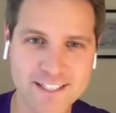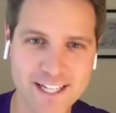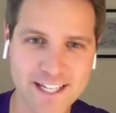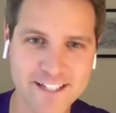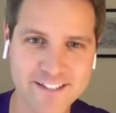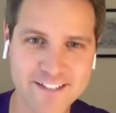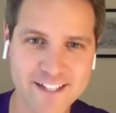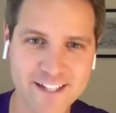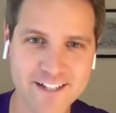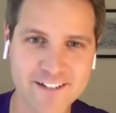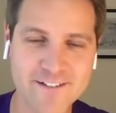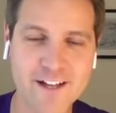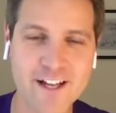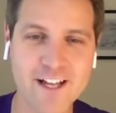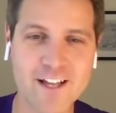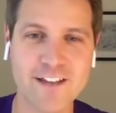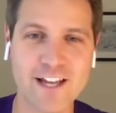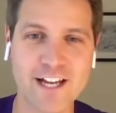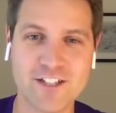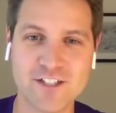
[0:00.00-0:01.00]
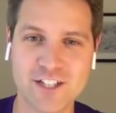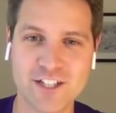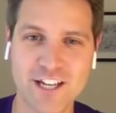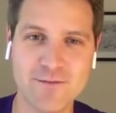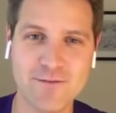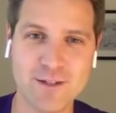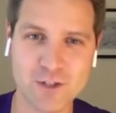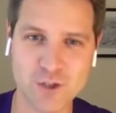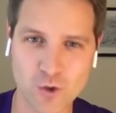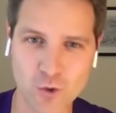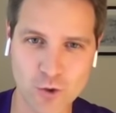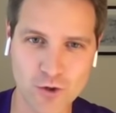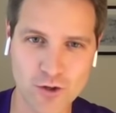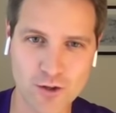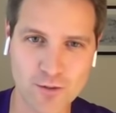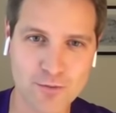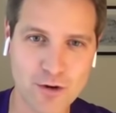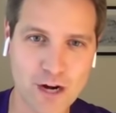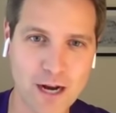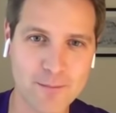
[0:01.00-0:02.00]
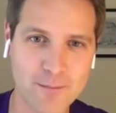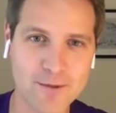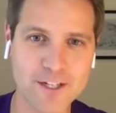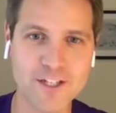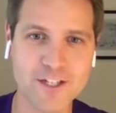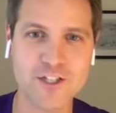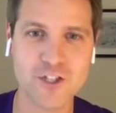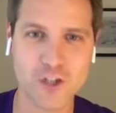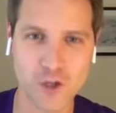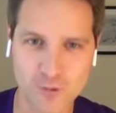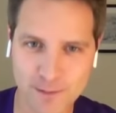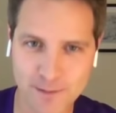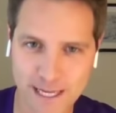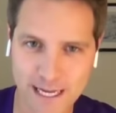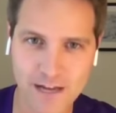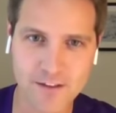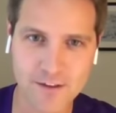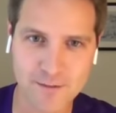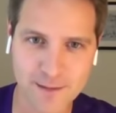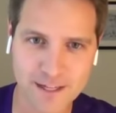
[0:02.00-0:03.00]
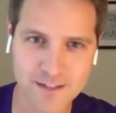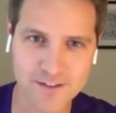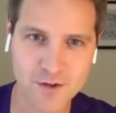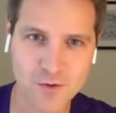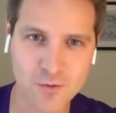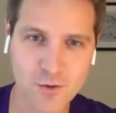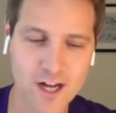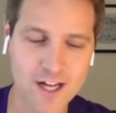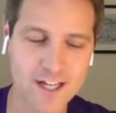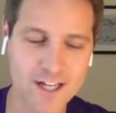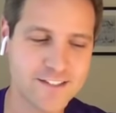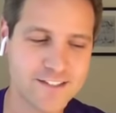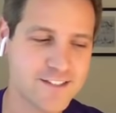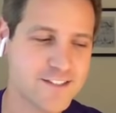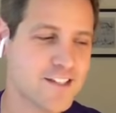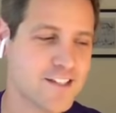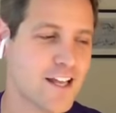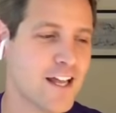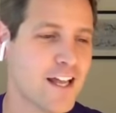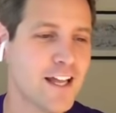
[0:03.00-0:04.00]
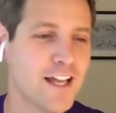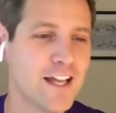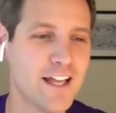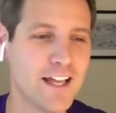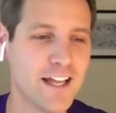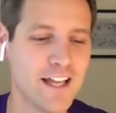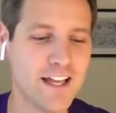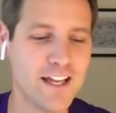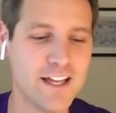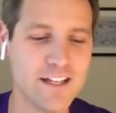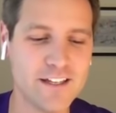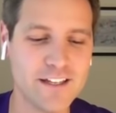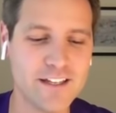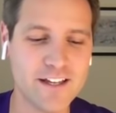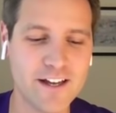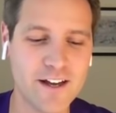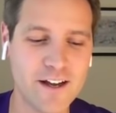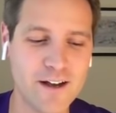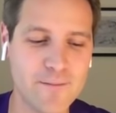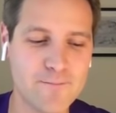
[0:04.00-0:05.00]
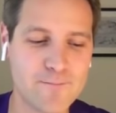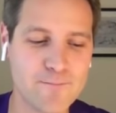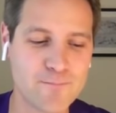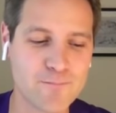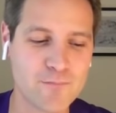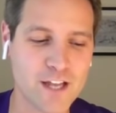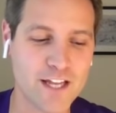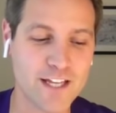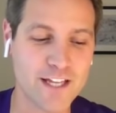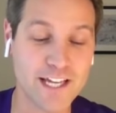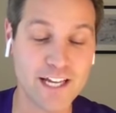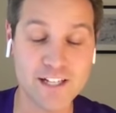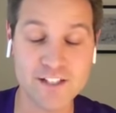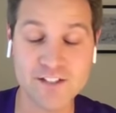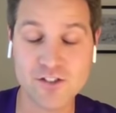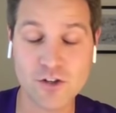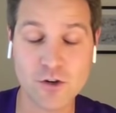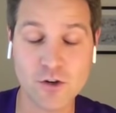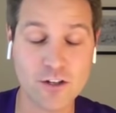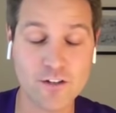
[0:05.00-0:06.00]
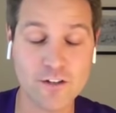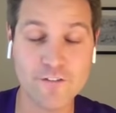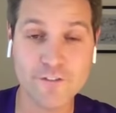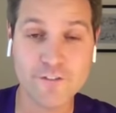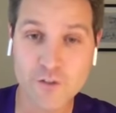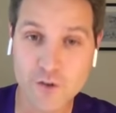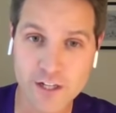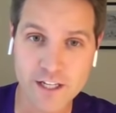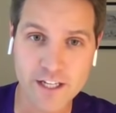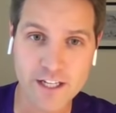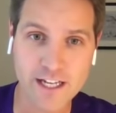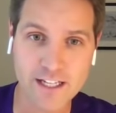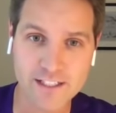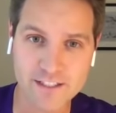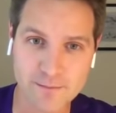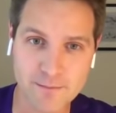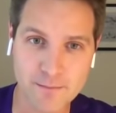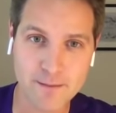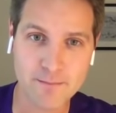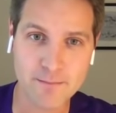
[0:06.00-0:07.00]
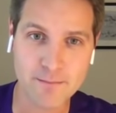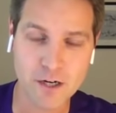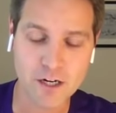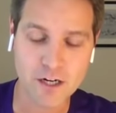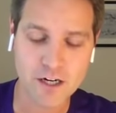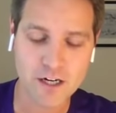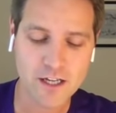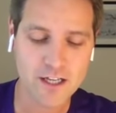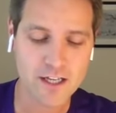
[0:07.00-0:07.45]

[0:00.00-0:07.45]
tasting. They actually gave me a tour of the property, showed me how they make their wines. And again, it's totally free as a member.